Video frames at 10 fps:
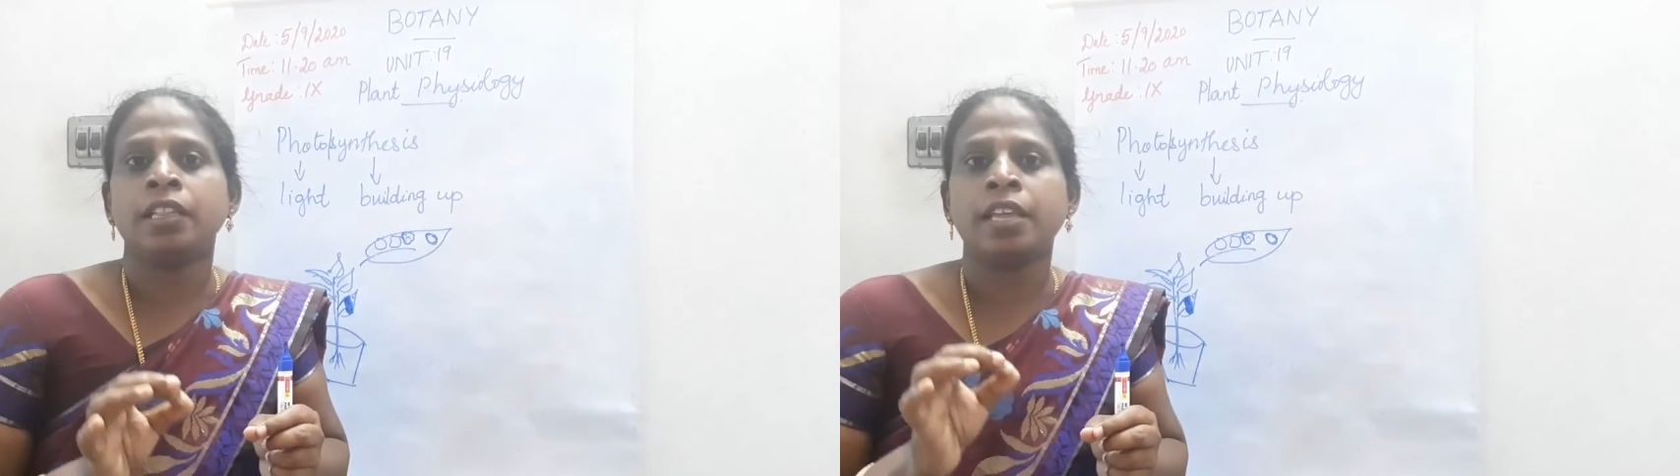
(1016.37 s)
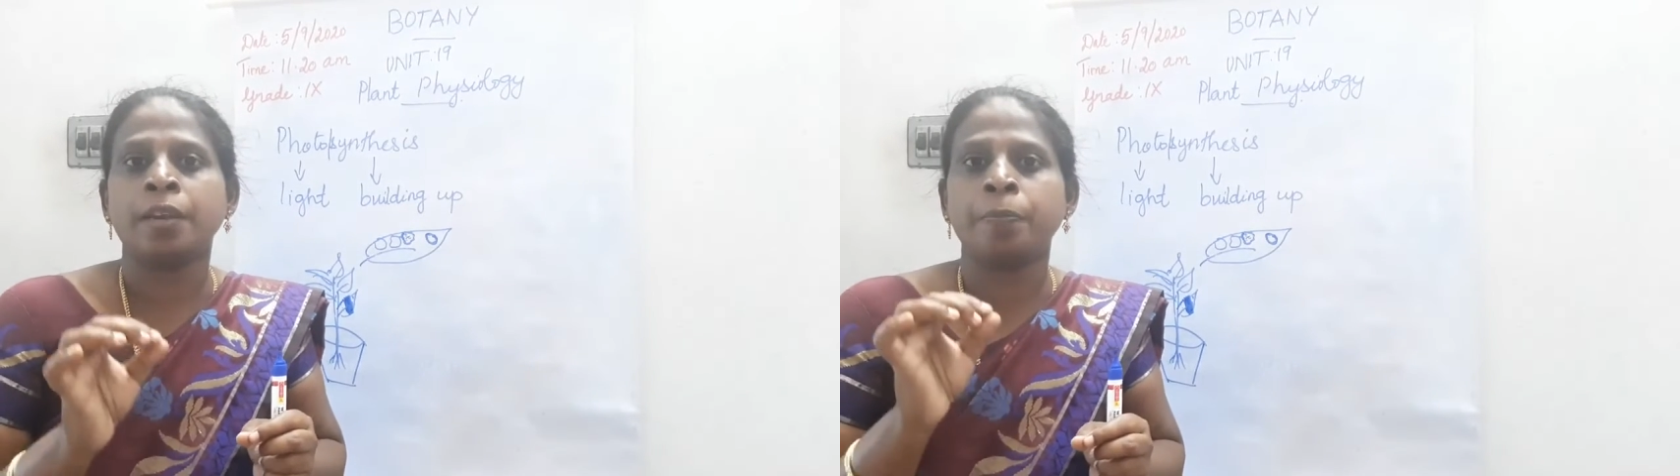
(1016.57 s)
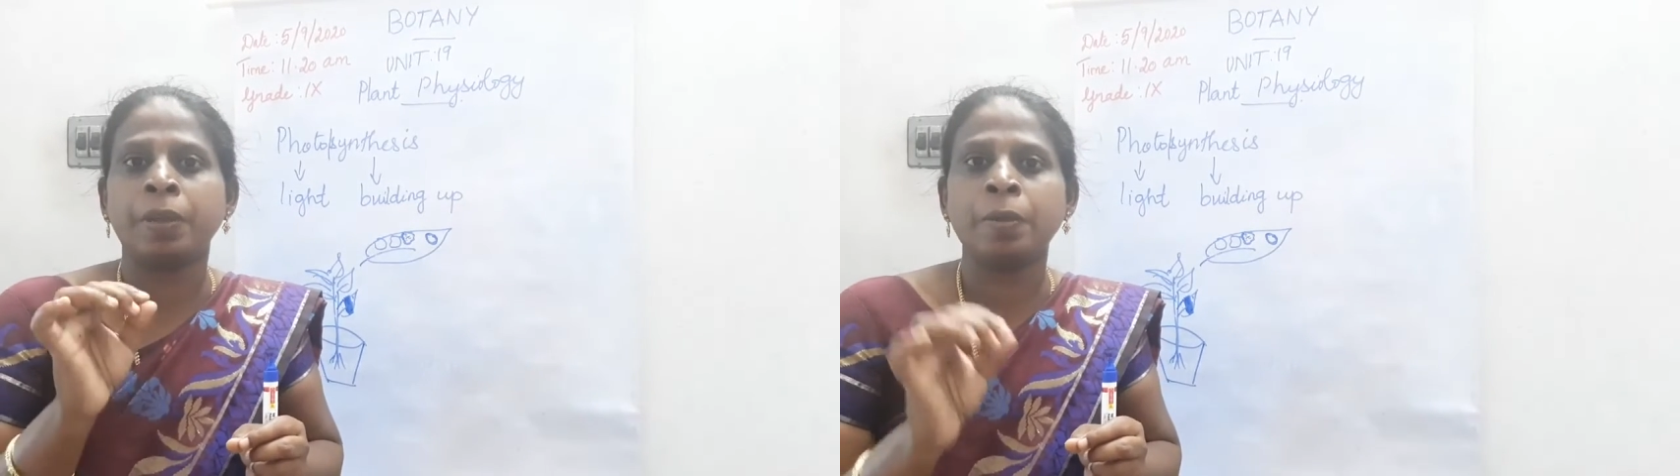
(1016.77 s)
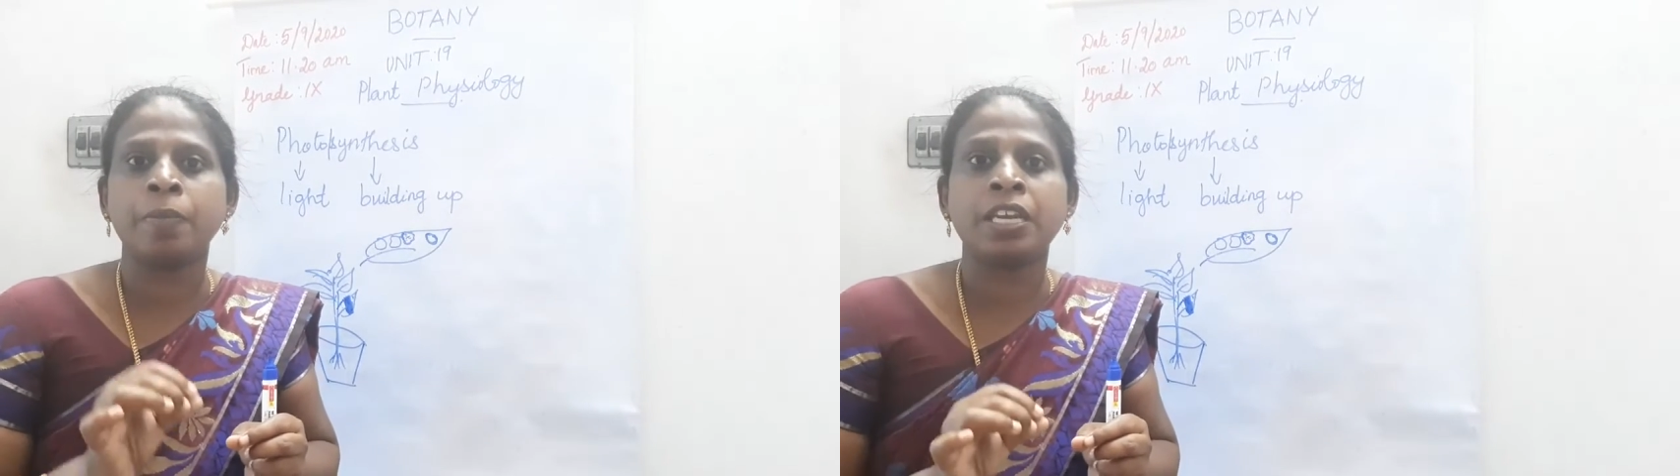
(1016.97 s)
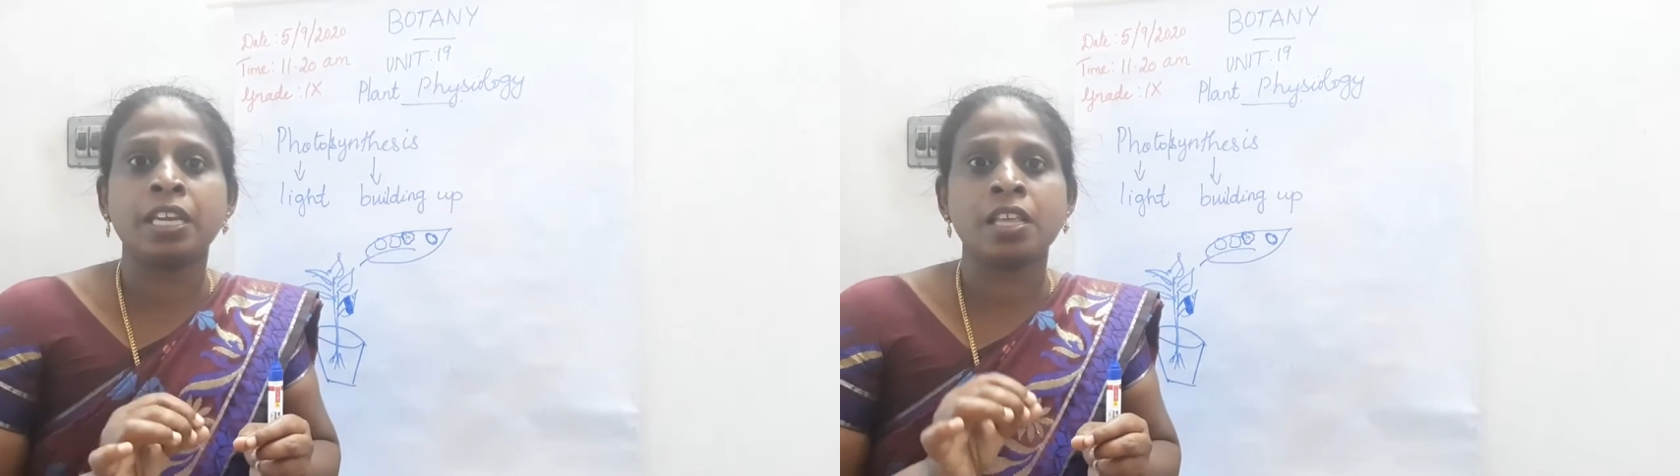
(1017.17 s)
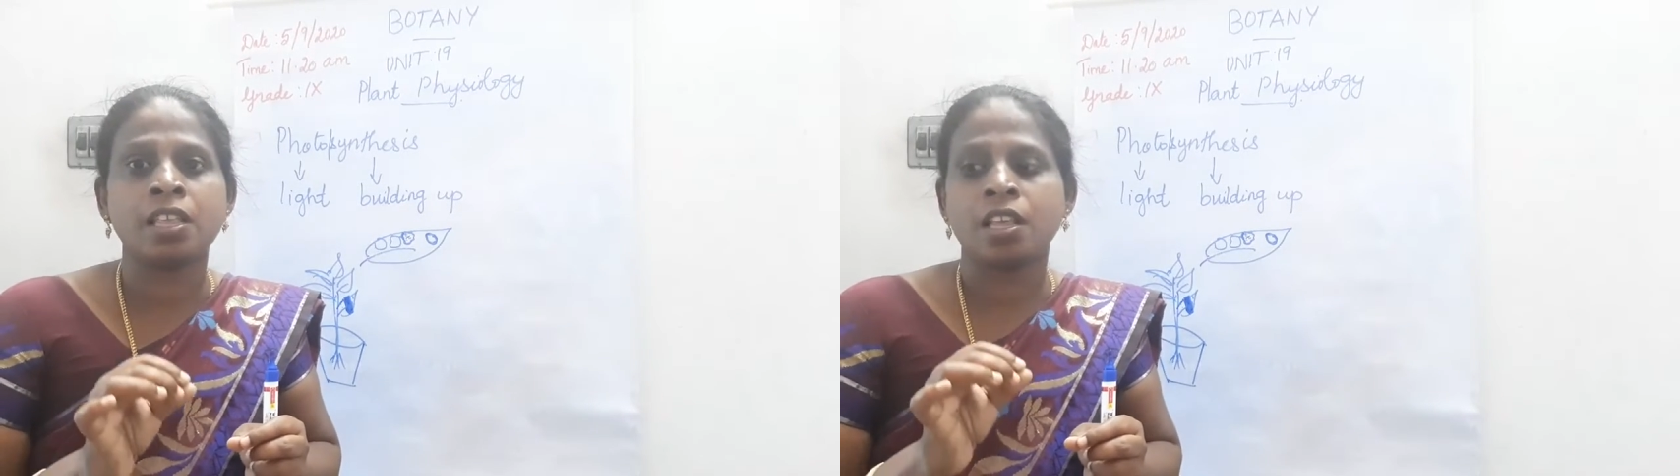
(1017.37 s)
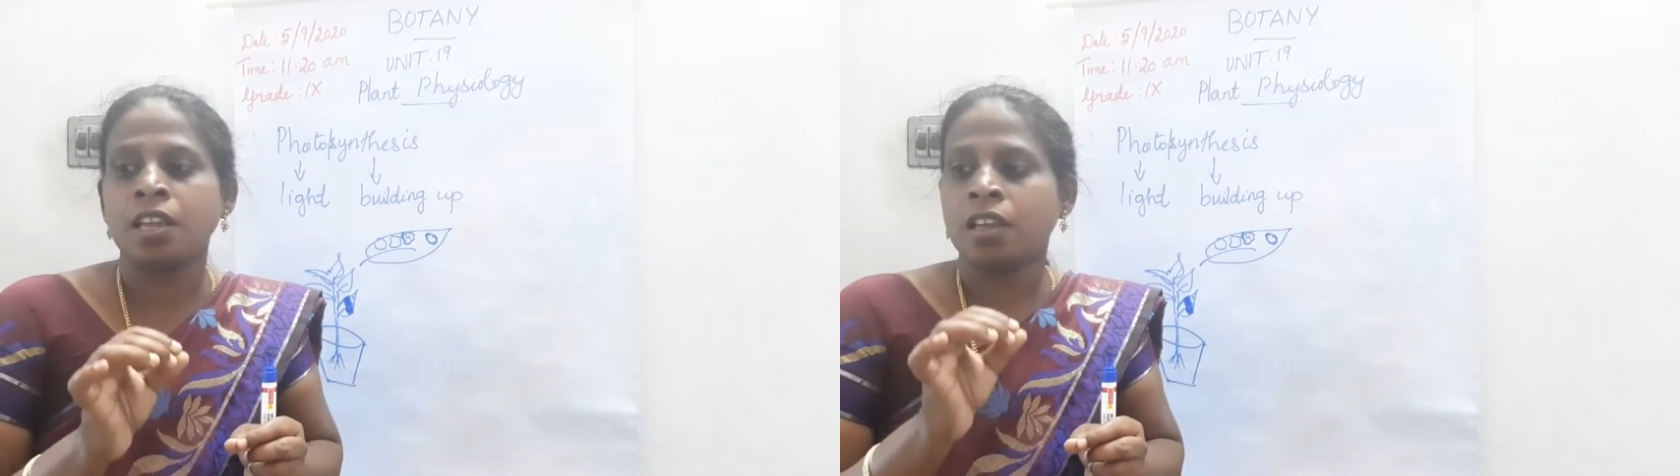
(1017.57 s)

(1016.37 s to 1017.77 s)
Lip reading: That pigment is